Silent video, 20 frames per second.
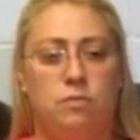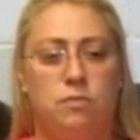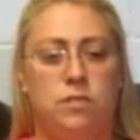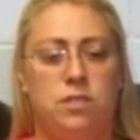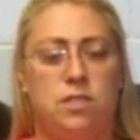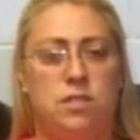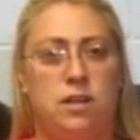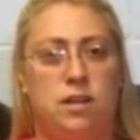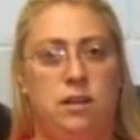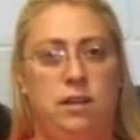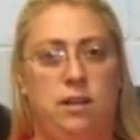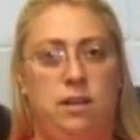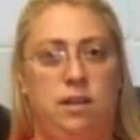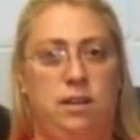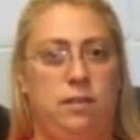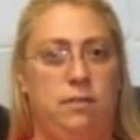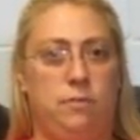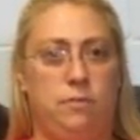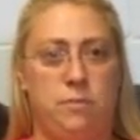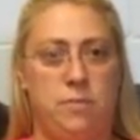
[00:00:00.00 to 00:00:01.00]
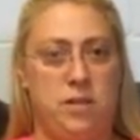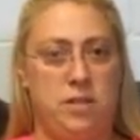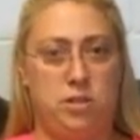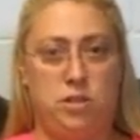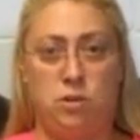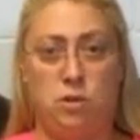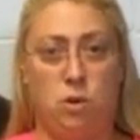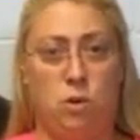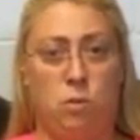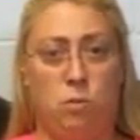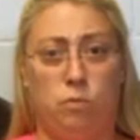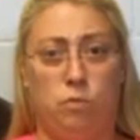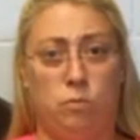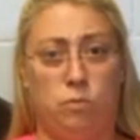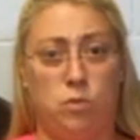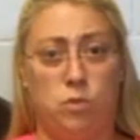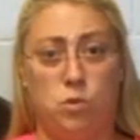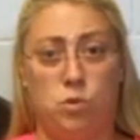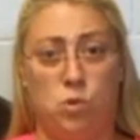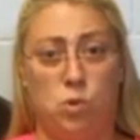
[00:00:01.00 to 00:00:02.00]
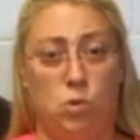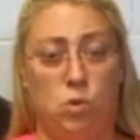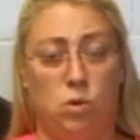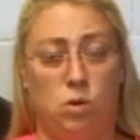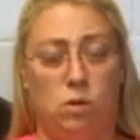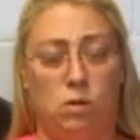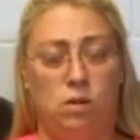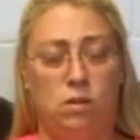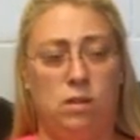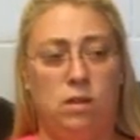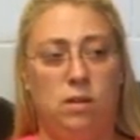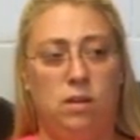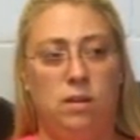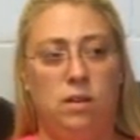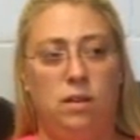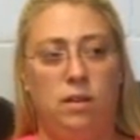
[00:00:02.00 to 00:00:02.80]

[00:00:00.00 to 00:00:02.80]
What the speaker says: sending information home from school.